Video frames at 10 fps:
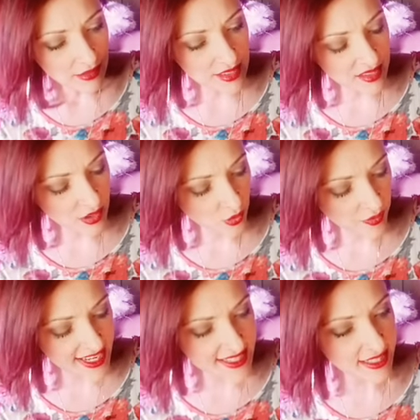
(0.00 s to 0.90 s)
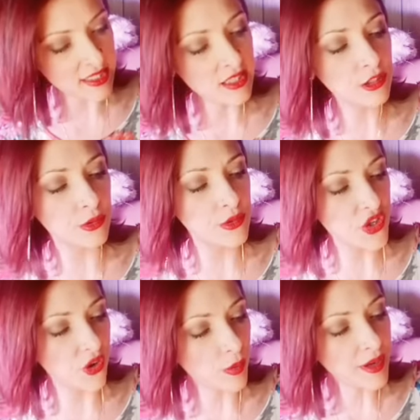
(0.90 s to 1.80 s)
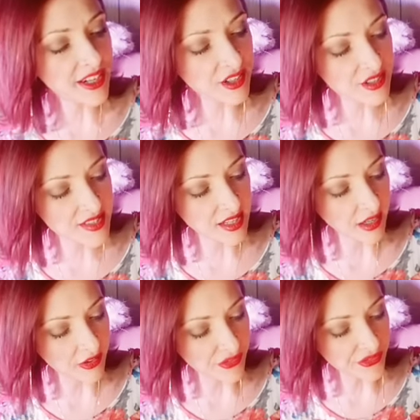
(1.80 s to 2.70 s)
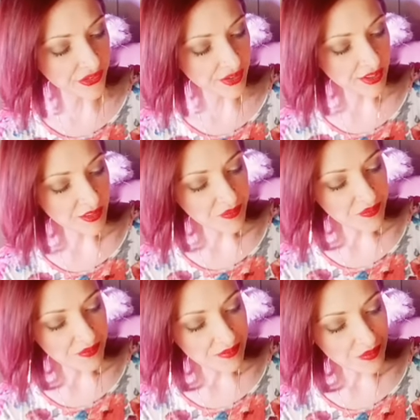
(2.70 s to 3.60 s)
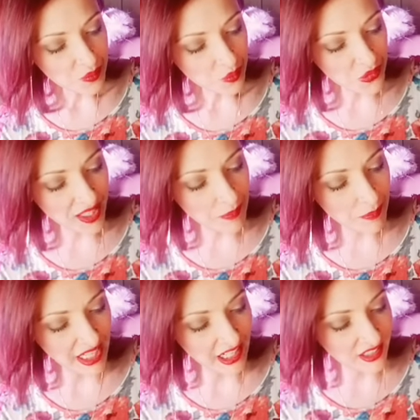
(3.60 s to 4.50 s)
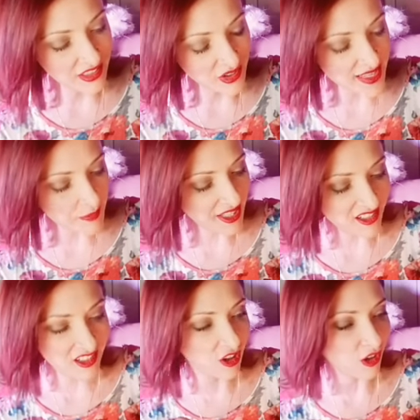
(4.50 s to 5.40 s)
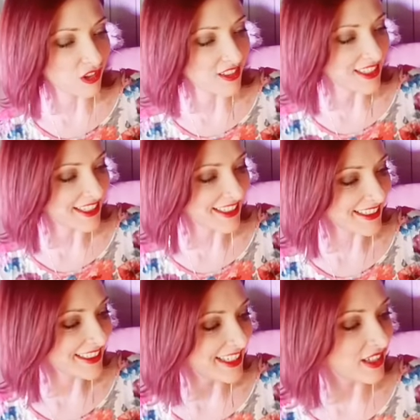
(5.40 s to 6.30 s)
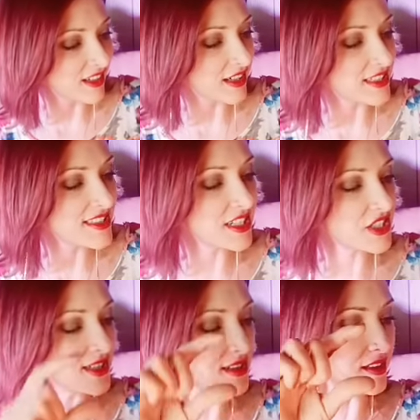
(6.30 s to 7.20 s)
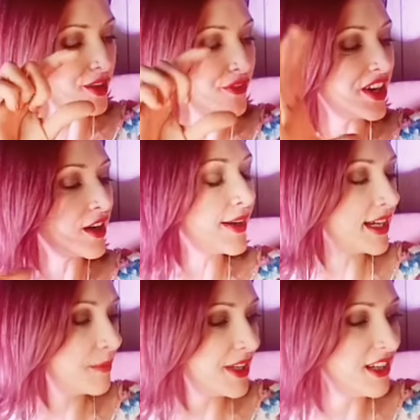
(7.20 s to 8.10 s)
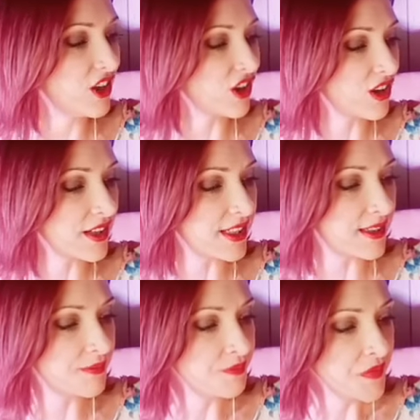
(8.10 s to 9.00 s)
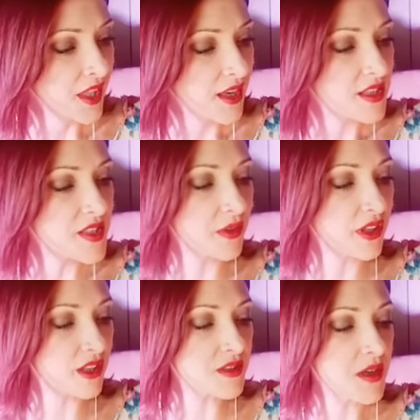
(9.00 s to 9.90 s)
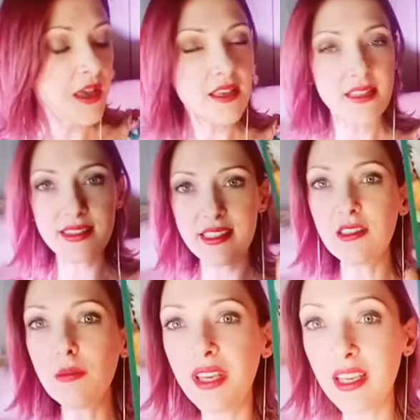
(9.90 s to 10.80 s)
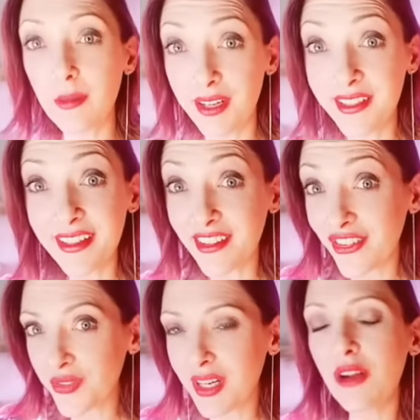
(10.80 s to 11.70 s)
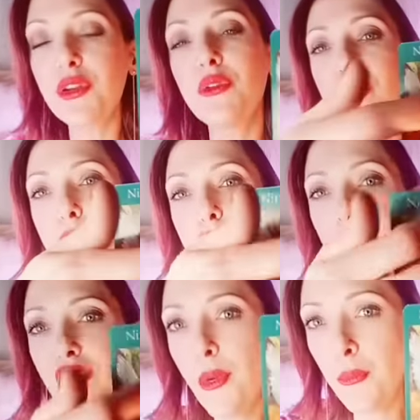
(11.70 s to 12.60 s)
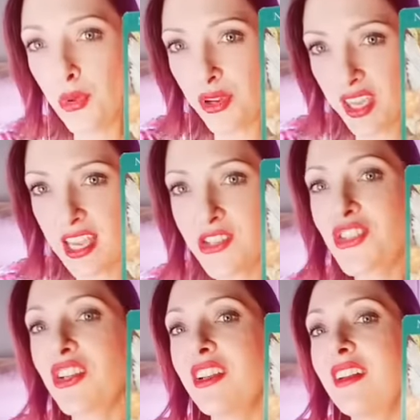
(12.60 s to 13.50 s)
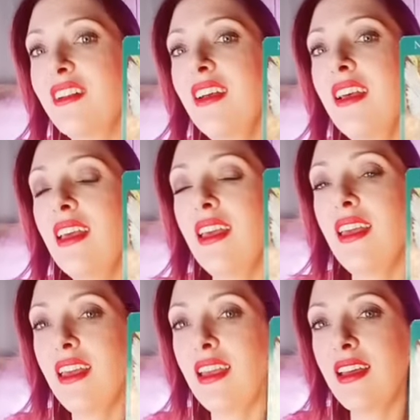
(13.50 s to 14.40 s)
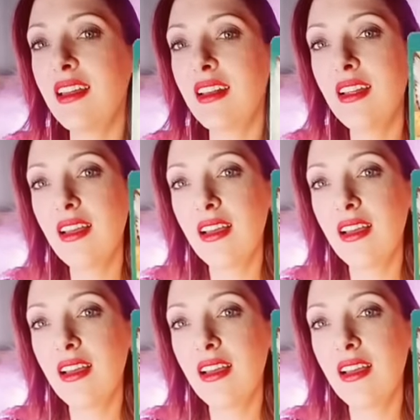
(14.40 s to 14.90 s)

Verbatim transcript: this crazy lute all by herself. Like big, there's like big garlic here. It's like she's a little fairy in a big garden. So there's still big abundance around you. There's big communication and